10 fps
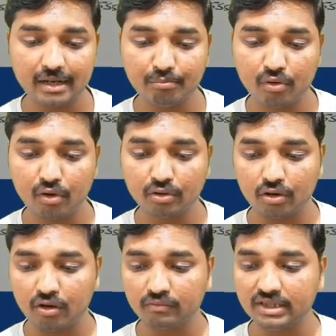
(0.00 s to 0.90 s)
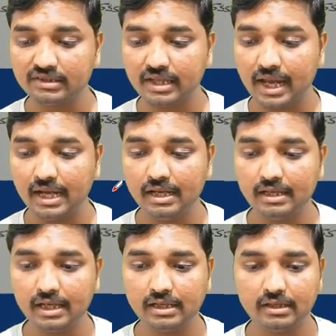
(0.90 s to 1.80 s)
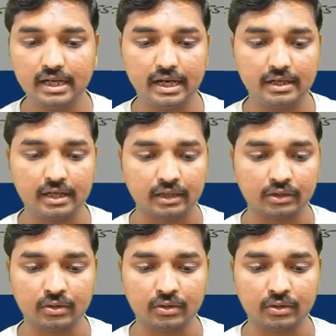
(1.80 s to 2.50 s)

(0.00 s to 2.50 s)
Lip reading: part of this entire data.